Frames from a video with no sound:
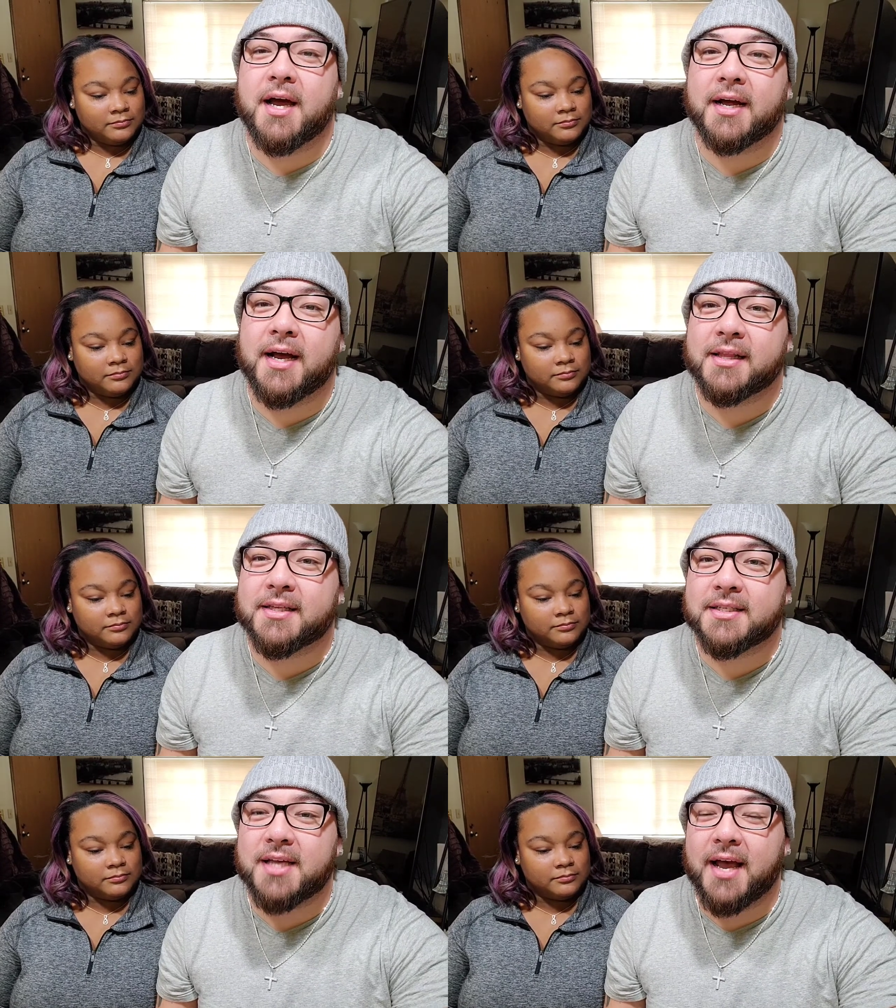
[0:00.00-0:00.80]
Speaker 1: I
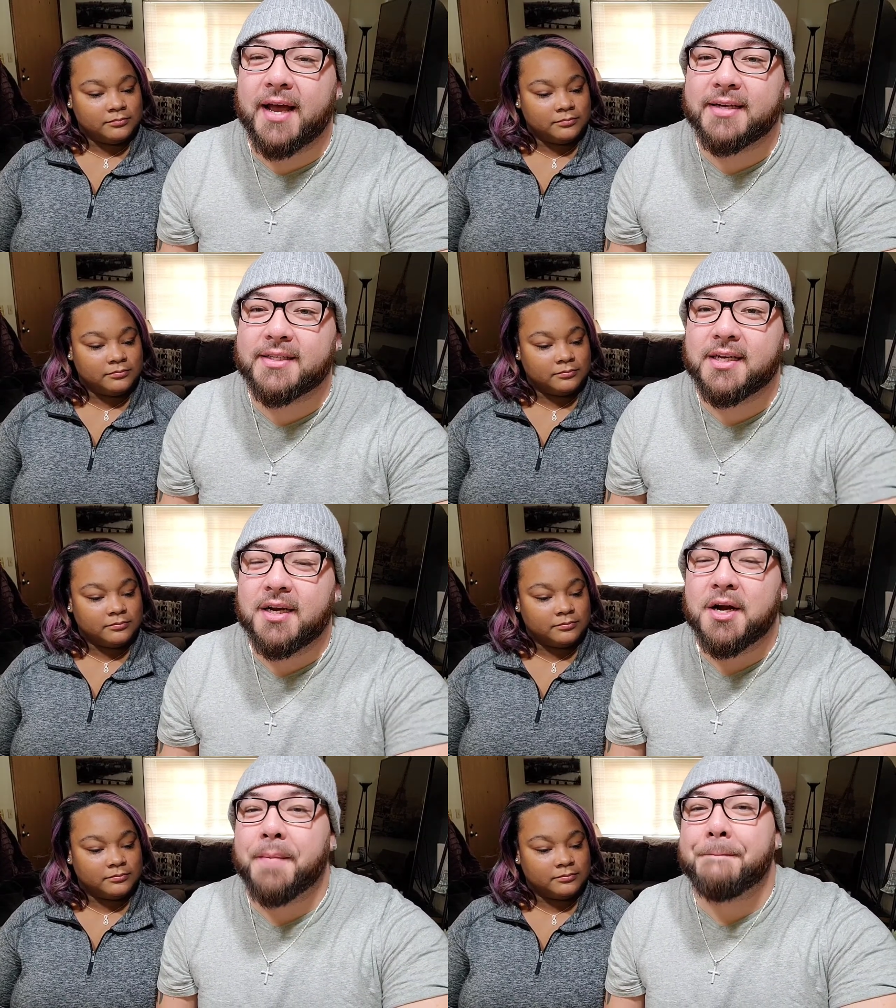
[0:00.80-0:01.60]
got this at
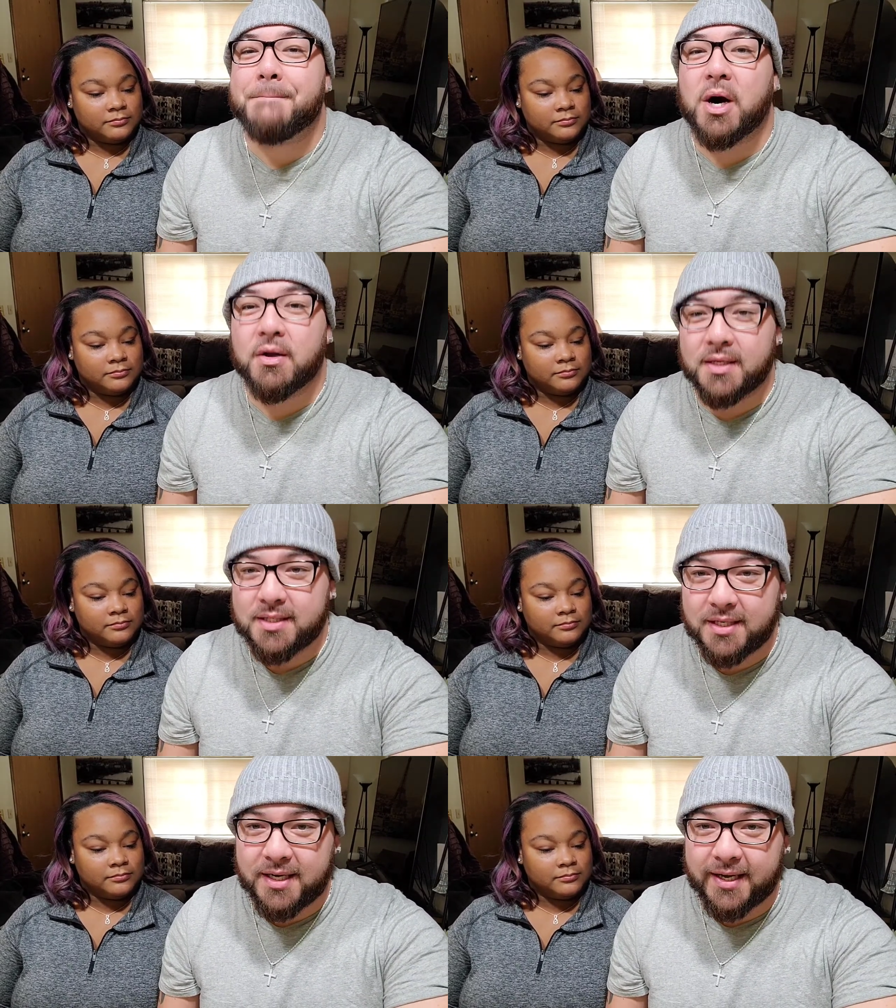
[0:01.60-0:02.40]

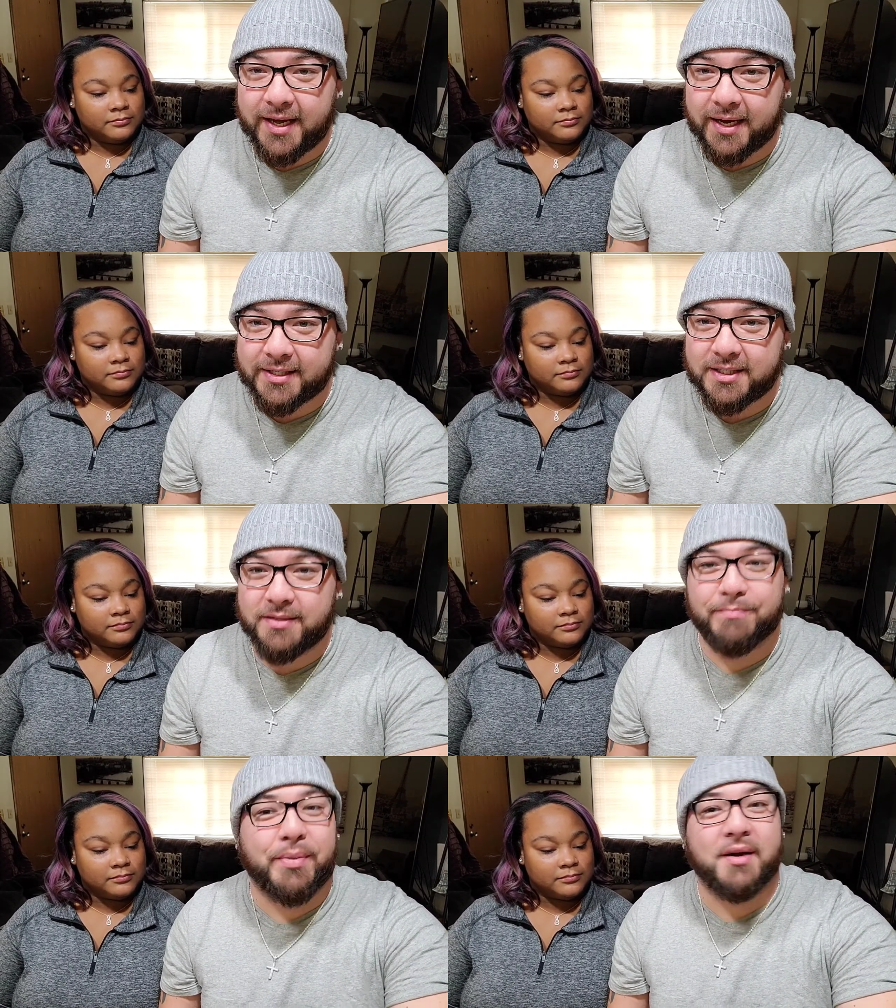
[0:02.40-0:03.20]
Burlington. Again,
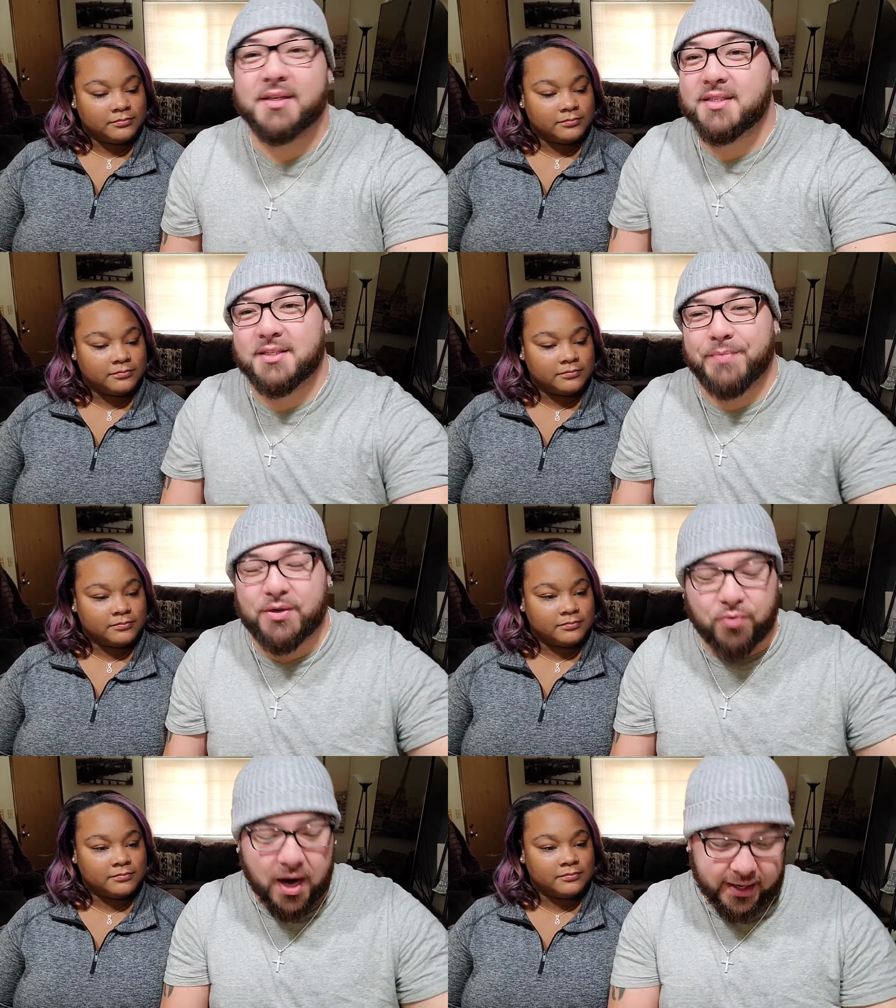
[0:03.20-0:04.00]
Burlington's
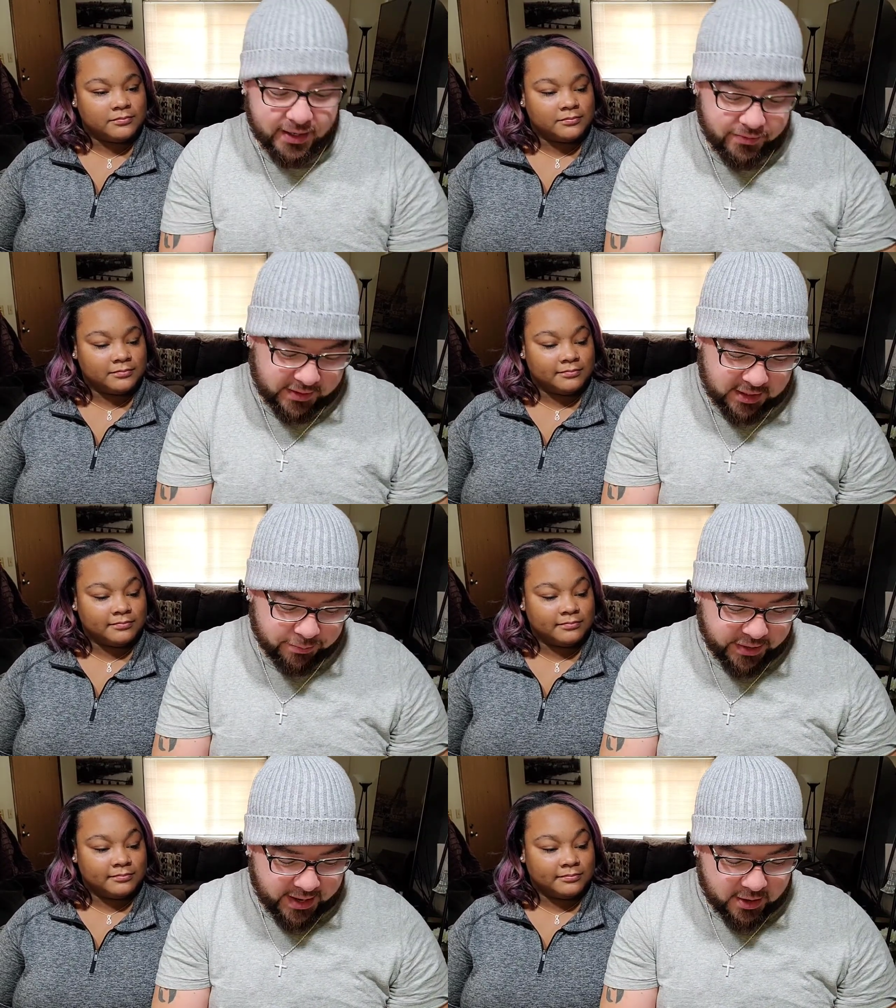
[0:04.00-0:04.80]
been rocking it with
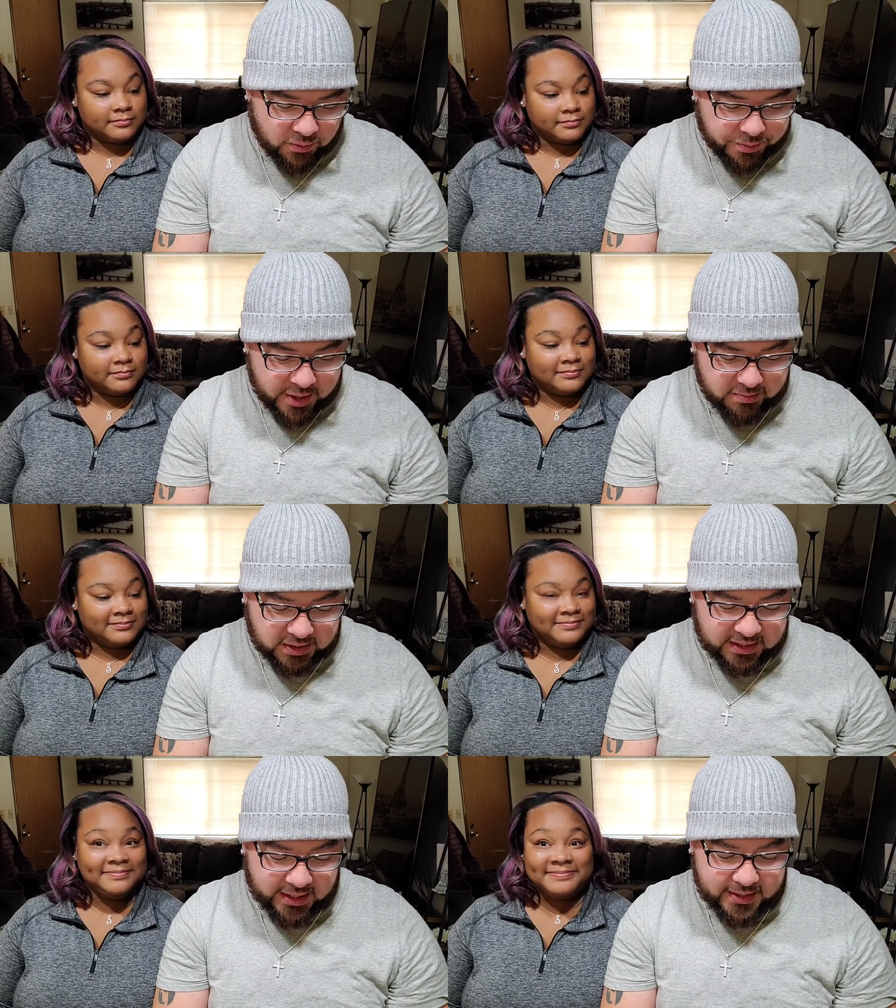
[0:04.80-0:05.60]
these Banana
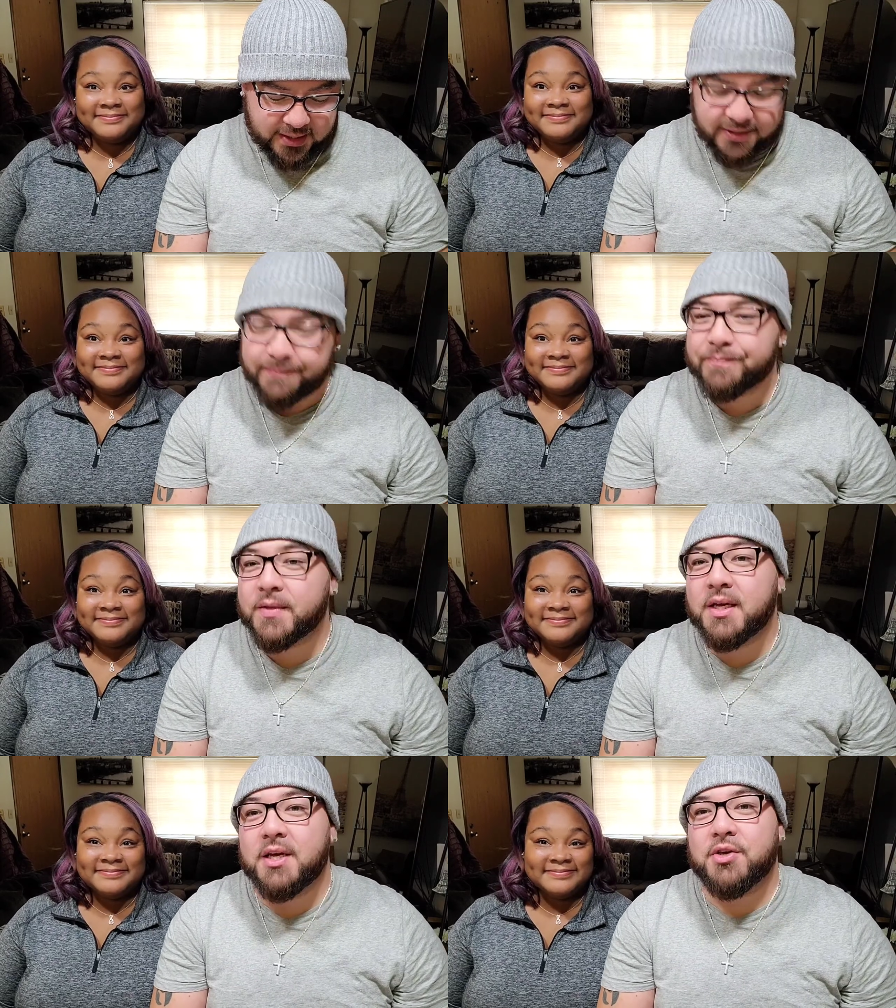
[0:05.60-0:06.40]
Republics lately.
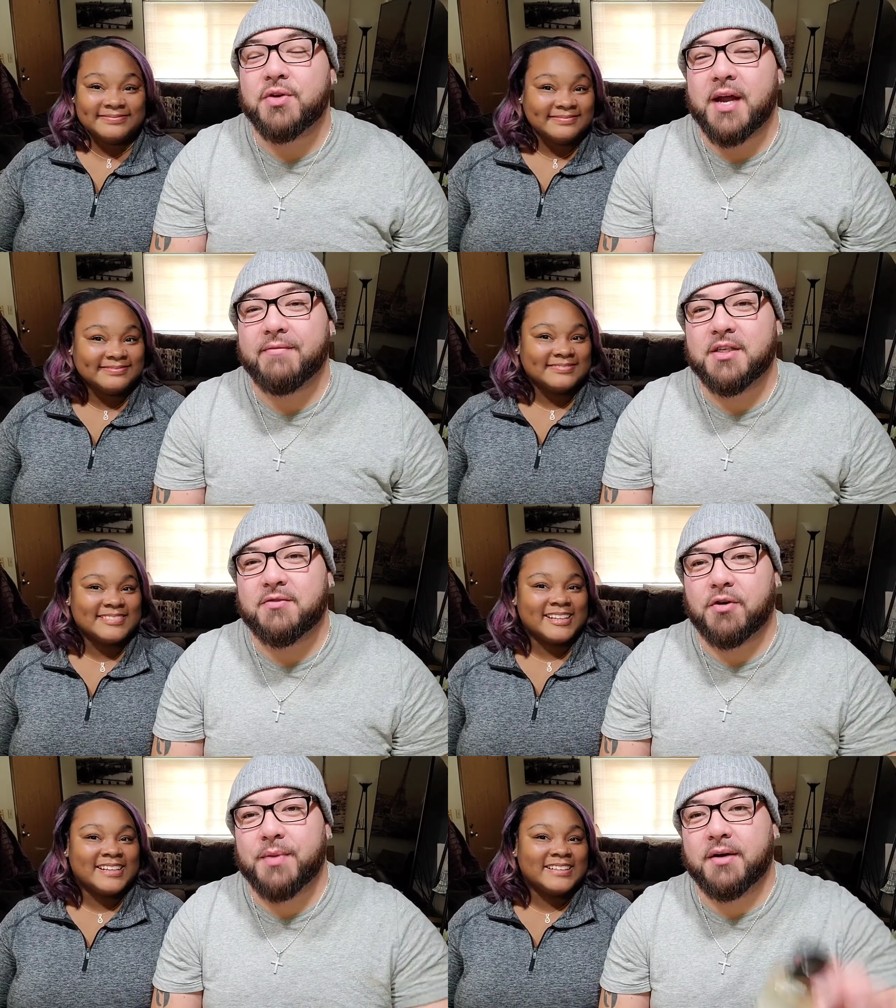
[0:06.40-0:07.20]
You can have
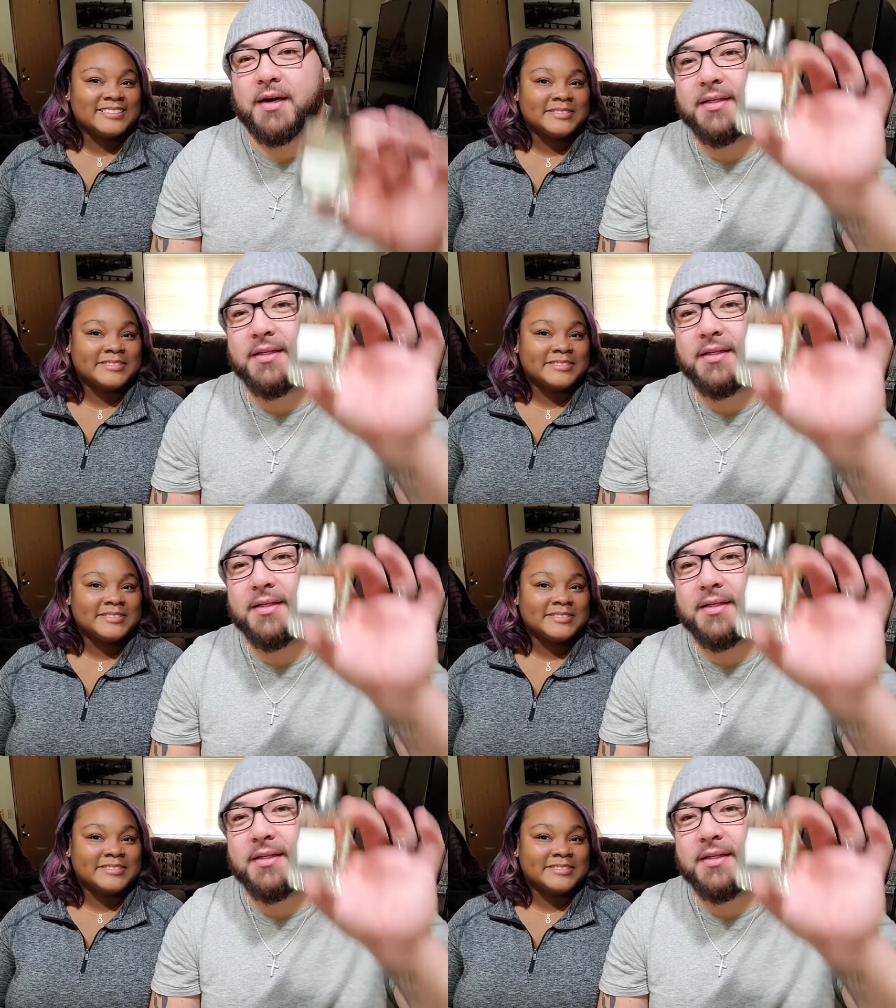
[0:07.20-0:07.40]
these for about